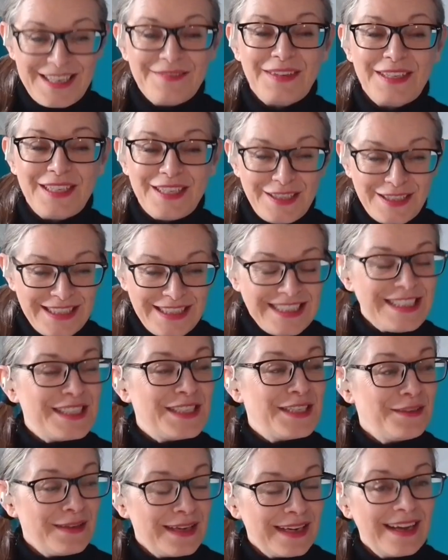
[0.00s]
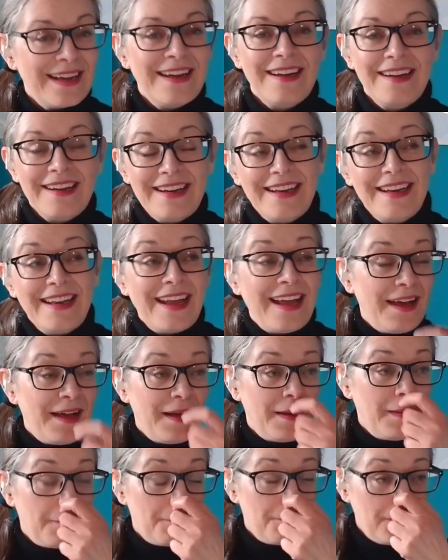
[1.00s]
don't even know she's doing it.
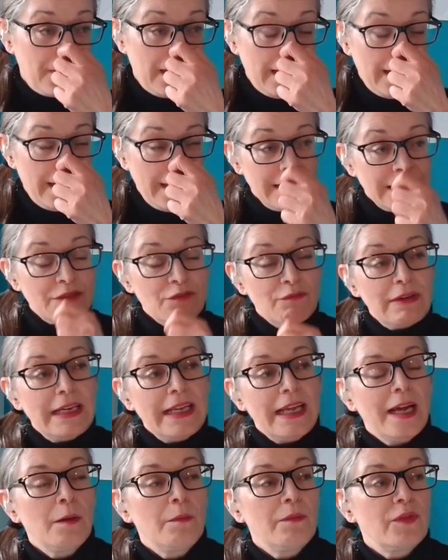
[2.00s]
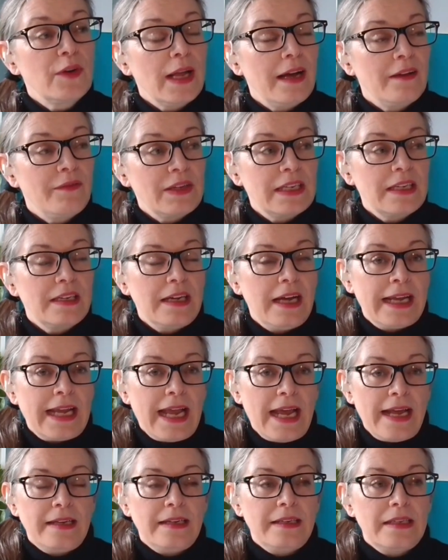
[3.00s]
Yeah. Wow. It's really helpful having,
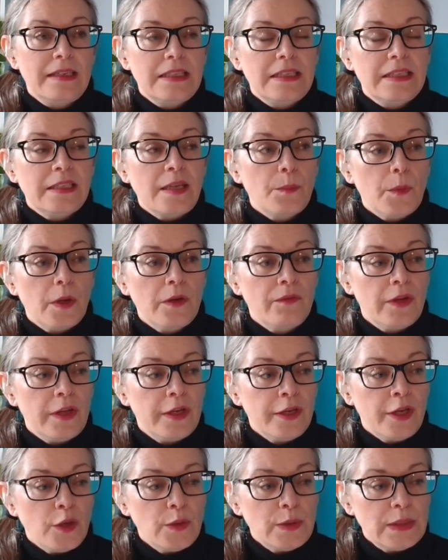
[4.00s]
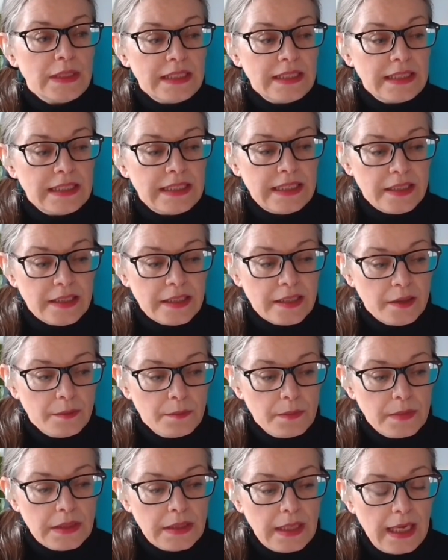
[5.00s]
again, someone that knows these
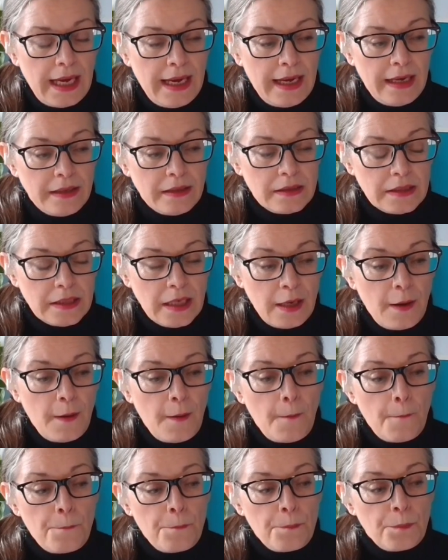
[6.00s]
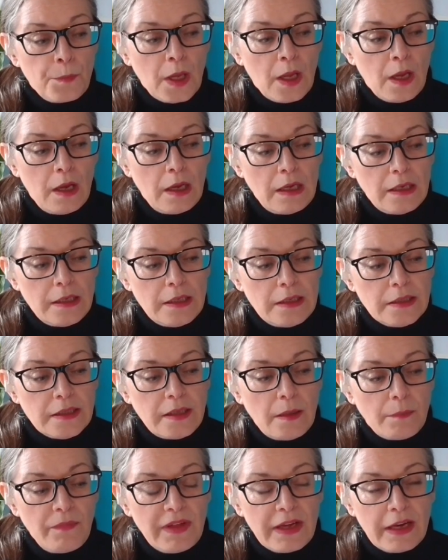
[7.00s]
systems. And
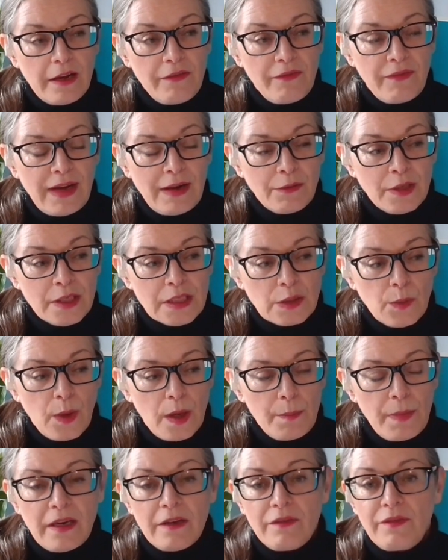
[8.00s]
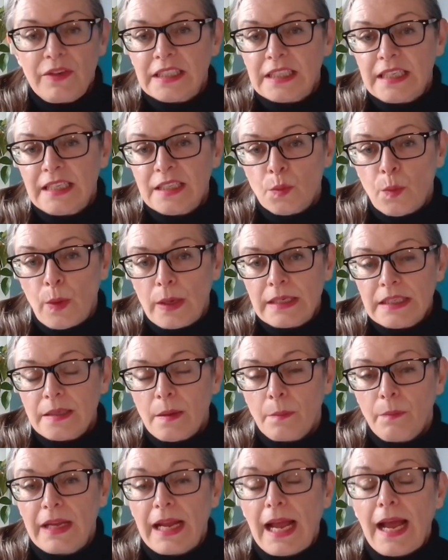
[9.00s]
something I found that's quite beneficial is when
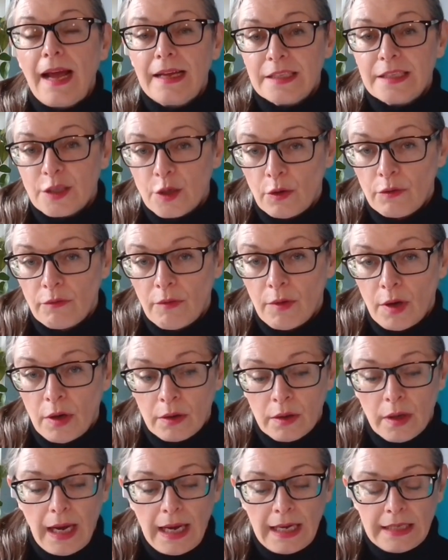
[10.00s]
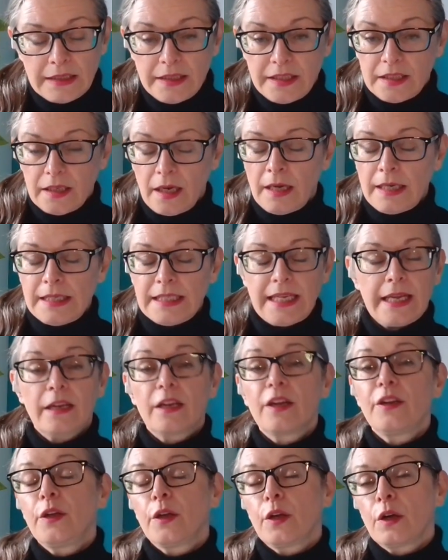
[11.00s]
something has gone wrong and I
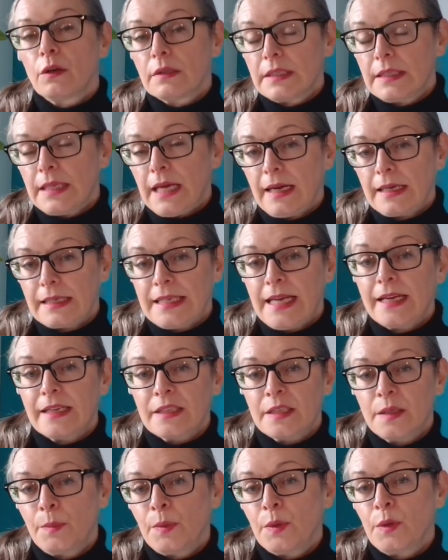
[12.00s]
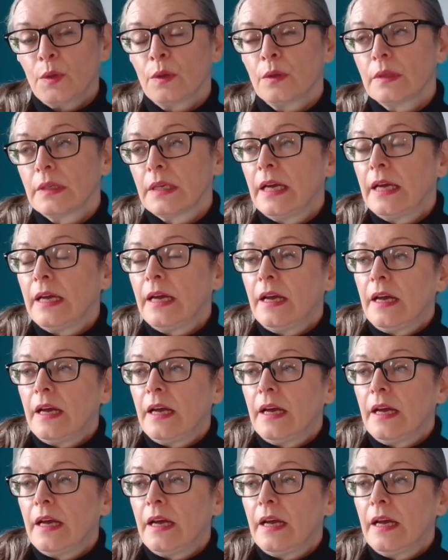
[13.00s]
say, can you contact tech support?